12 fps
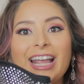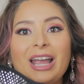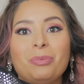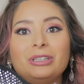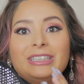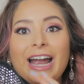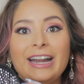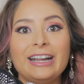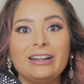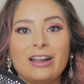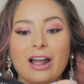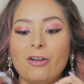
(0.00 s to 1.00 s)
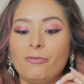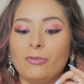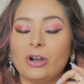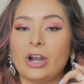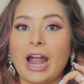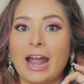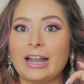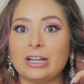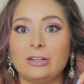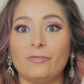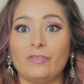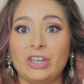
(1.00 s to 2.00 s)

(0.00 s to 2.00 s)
They were tight enough where I could